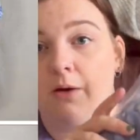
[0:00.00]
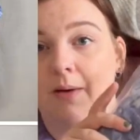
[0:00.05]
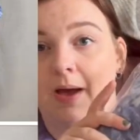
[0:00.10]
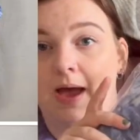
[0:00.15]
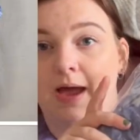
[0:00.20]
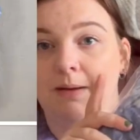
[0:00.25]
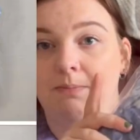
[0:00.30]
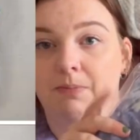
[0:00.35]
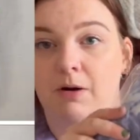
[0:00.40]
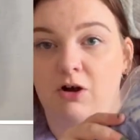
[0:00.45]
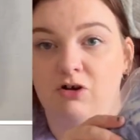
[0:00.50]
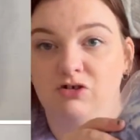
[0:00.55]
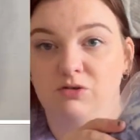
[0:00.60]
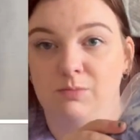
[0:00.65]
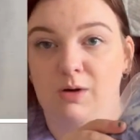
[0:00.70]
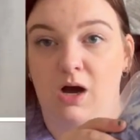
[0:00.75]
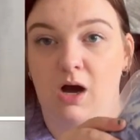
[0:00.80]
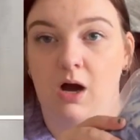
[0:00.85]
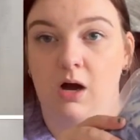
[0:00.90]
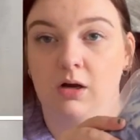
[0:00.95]
a
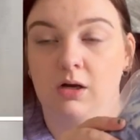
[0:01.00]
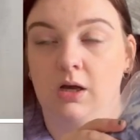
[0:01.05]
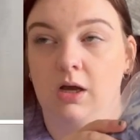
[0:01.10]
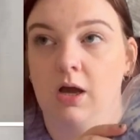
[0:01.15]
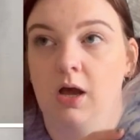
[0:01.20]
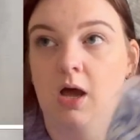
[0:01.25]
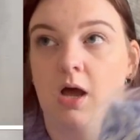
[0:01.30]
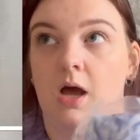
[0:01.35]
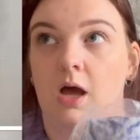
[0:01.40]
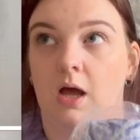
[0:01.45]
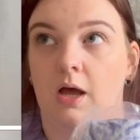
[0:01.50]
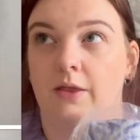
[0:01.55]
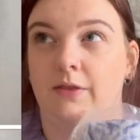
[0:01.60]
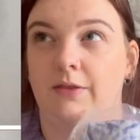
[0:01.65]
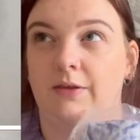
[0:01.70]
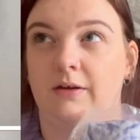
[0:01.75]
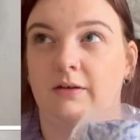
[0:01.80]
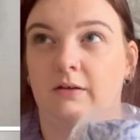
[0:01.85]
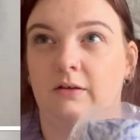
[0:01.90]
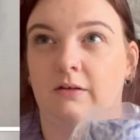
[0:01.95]
Poshmark.
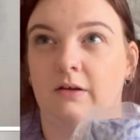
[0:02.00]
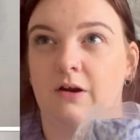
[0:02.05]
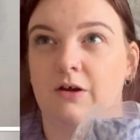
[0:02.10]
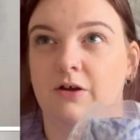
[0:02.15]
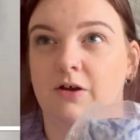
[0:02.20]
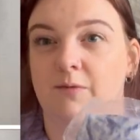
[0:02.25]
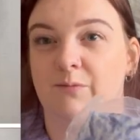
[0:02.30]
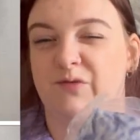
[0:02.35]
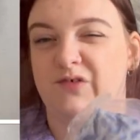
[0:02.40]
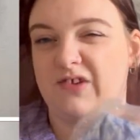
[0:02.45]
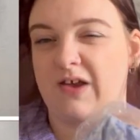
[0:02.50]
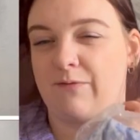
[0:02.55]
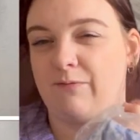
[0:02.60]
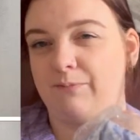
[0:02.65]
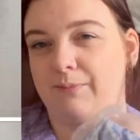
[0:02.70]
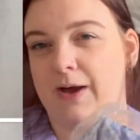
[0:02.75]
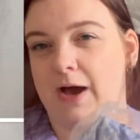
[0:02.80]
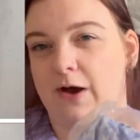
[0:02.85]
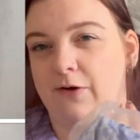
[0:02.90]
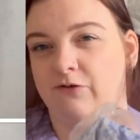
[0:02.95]
This has only gone for
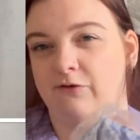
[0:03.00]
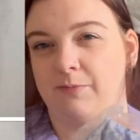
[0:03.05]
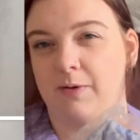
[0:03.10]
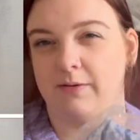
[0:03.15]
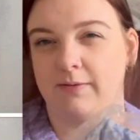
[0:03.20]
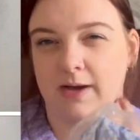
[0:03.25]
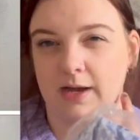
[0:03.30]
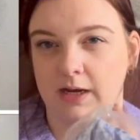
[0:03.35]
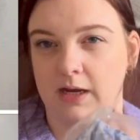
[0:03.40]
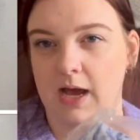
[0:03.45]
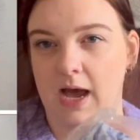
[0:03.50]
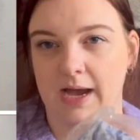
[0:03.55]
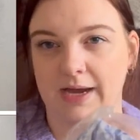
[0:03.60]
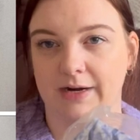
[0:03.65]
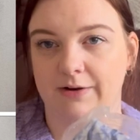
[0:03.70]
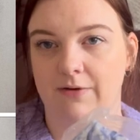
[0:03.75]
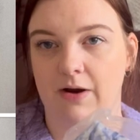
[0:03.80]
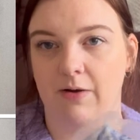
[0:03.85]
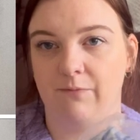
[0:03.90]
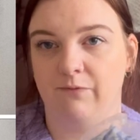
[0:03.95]
seven pounds, but I've had it hanging
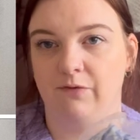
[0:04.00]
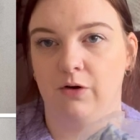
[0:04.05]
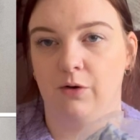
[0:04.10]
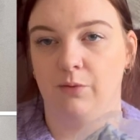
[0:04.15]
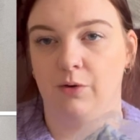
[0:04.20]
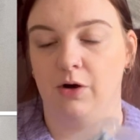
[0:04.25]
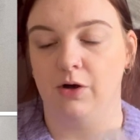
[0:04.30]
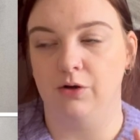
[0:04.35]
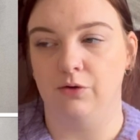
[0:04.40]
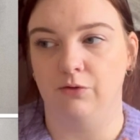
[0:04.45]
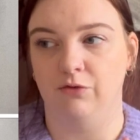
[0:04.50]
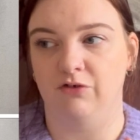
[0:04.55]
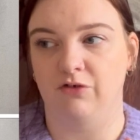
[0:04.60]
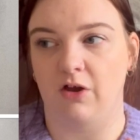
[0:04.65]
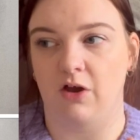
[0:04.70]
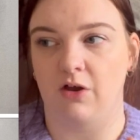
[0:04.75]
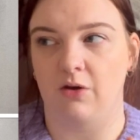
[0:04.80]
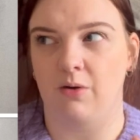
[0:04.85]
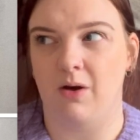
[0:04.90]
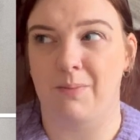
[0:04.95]
around for a while, so
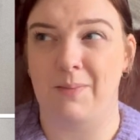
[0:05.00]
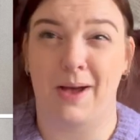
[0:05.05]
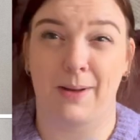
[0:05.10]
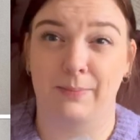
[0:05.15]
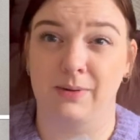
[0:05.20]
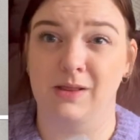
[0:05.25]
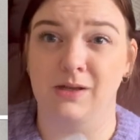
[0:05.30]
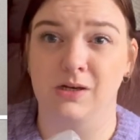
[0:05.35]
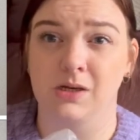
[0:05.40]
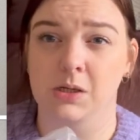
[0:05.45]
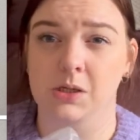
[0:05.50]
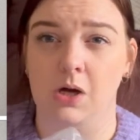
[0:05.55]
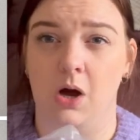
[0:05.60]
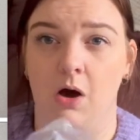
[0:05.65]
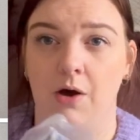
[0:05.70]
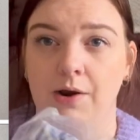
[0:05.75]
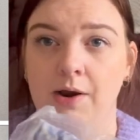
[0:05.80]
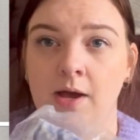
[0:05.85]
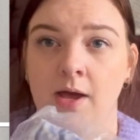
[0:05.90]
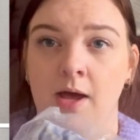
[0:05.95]
I'm happy that it's
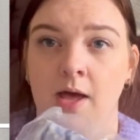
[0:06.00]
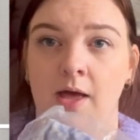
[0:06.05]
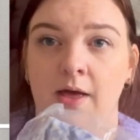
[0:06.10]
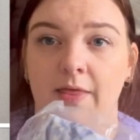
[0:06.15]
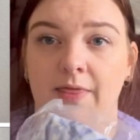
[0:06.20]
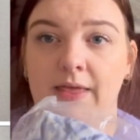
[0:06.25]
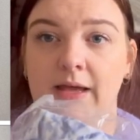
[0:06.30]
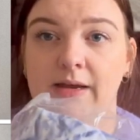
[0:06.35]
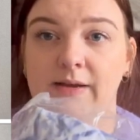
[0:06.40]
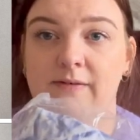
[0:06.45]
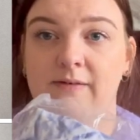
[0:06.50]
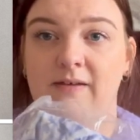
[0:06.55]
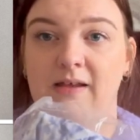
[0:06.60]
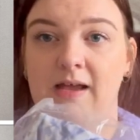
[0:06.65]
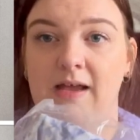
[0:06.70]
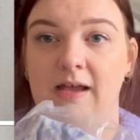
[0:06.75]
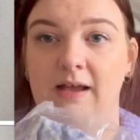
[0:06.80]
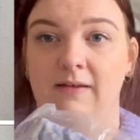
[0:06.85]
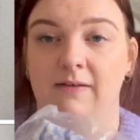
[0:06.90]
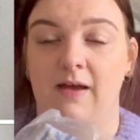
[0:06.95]
gone. This
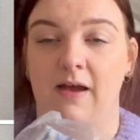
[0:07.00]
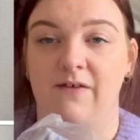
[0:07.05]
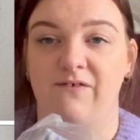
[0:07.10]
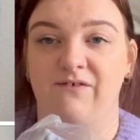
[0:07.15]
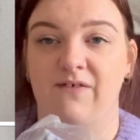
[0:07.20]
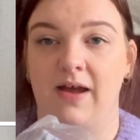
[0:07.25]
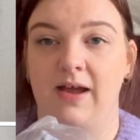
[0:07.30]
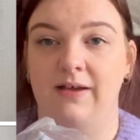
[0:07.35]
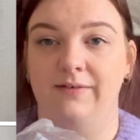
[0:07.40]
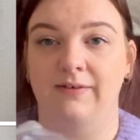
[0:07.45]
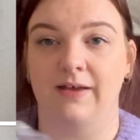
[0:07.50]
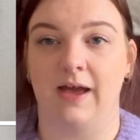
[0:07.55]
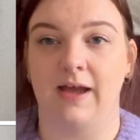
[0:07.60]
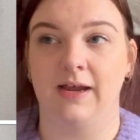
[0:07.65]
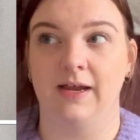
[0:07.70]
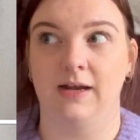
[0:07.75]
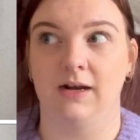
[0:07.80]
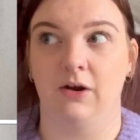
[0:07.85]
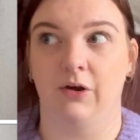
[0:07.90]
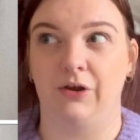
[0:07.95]
is a Phase
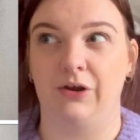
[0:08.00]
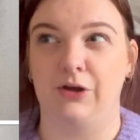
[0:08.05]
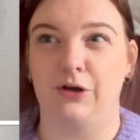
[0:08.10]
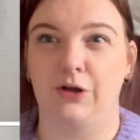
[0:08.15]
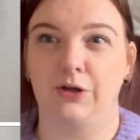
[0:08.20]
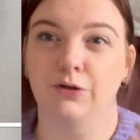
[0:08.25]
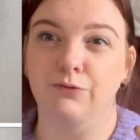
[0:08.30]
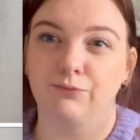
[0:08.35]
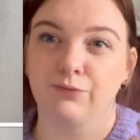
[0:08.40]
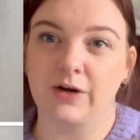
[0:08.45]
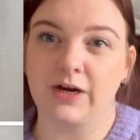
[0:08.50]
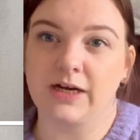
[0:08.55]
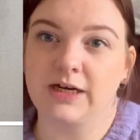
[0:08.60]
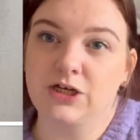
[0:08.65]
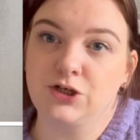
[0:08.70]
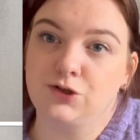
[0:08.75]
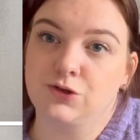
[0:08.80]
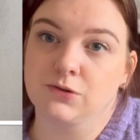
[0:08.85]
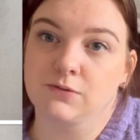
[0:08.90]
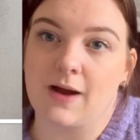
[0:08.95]
Eight, like, you know, the
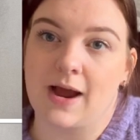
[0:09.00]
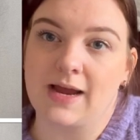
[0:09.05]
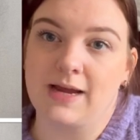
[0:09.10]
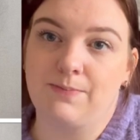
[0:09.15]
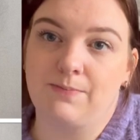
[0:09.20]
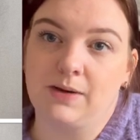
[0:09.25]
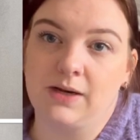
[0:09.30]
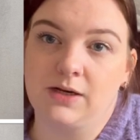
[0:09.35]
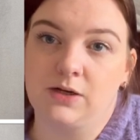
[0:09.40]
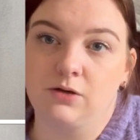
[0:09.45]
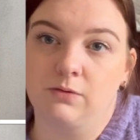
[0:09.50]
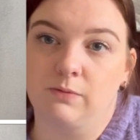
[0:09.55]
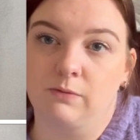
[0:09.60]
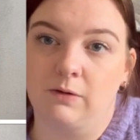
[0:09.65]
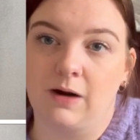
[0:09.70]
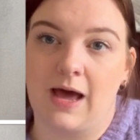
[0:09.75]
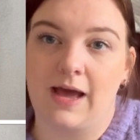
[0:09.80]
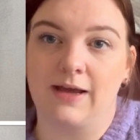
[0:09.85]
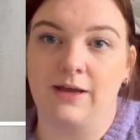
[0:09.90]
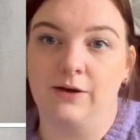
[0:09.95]
really drapey,
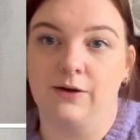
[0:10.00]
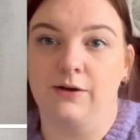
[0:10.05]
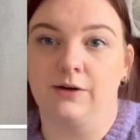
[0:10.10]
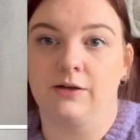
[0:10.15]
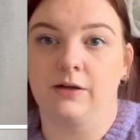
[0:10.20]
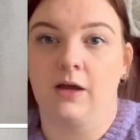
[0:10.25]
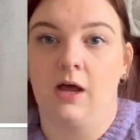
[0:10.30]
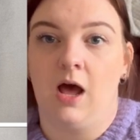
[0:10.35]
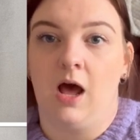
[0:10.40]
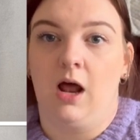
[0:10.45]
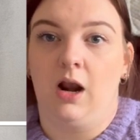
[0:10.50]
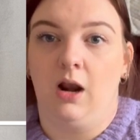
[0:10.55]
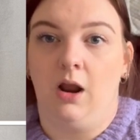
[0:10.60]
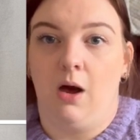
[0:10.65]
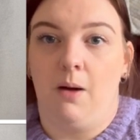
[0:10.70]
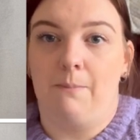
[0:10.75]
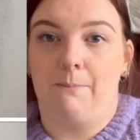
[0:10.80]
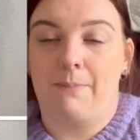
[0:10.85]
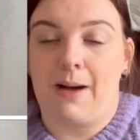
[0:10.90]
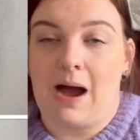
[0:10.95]
double-layered,
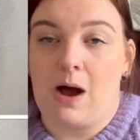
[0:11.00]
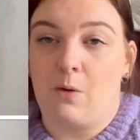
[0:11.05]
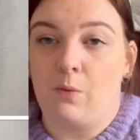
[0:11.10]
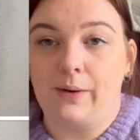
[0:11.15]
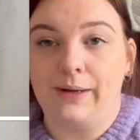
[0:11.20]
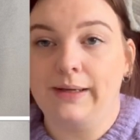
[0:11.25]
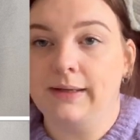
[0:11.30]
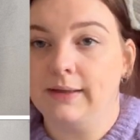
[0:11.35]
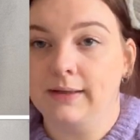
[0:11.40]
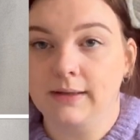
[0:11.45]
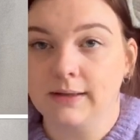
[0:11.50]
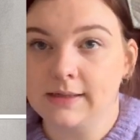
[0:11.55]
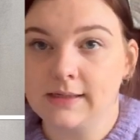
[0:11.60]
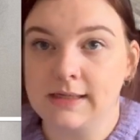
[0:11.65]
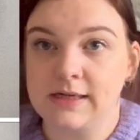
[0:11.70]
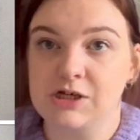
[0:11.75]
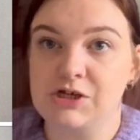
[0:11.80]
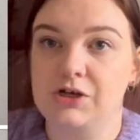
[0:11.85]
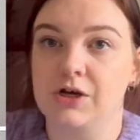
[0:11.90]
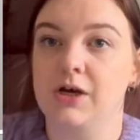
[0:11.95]
like, bat wing
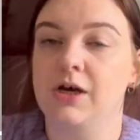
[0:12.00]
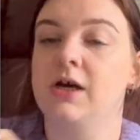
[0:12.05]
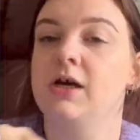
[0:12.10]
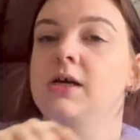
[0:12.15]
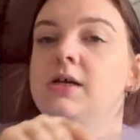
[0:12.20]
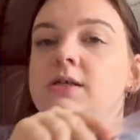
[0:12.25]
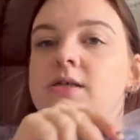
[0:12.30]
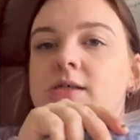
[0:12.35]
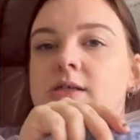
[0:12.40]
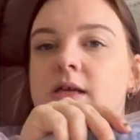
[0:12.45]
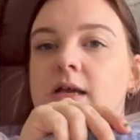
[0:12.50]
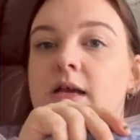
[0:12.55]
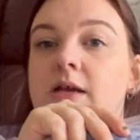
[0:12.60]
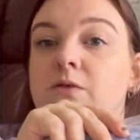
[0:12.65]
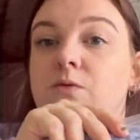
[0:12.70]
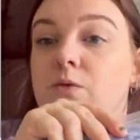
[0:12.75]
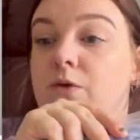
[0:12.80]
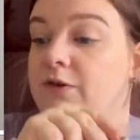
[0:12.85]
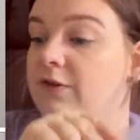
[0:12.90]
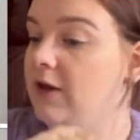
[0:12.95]
t-shirts.
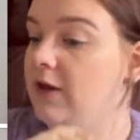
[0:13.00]
It's one of